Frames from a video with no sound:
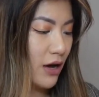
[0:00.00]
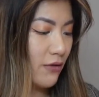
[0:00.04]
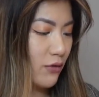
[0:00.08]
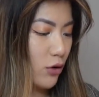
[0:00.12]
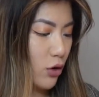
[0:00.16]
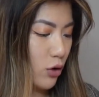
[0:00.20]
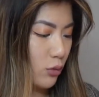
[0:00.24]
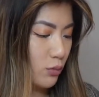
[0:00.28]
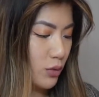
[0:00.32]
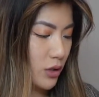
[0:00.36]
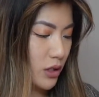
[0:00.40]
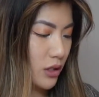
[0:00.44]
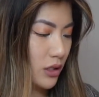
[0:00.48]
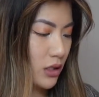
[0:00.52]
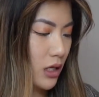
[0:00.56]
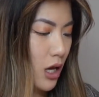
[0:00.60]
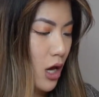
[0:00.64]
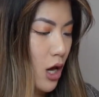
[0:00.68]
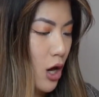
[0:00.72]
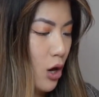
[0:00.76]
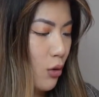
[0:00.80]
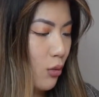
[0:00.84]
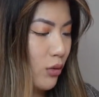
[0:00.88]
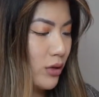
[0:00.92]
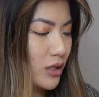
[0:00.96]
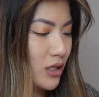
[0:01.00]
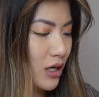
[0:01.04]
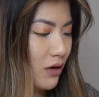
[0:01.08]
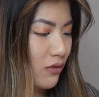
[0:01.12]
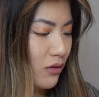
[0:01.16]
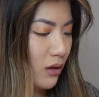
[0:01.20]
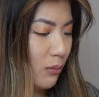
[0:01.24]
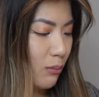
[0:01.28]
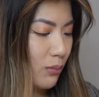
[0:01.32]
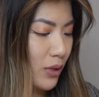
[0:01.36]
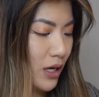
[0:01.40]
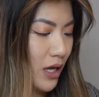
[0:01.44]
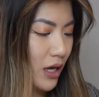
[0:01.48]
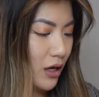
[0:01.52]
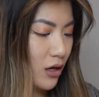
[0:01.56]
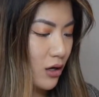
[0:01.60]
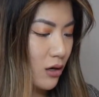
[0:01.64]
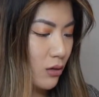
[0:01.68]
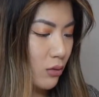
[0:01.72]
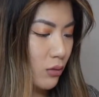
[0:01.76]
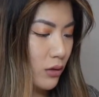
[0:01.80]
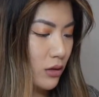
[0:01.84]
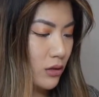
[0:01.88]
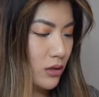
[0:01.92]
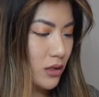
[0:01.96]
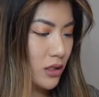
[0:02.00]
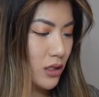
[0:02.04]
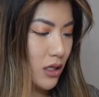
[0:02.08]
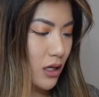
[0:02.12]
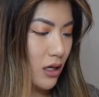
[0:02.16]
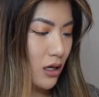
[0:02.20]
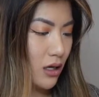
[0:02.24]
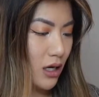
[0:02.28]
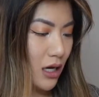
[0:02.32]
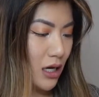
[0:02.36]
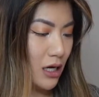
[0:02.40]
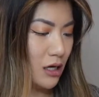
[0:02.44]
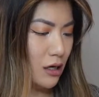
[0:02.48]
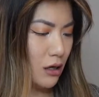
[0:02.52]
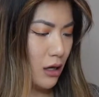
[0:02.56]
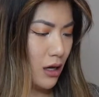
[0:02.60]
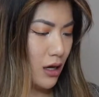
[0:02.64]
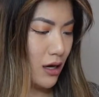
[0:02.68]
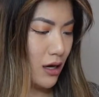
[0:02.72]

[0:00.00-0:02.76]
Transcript: have options which have the black quilting in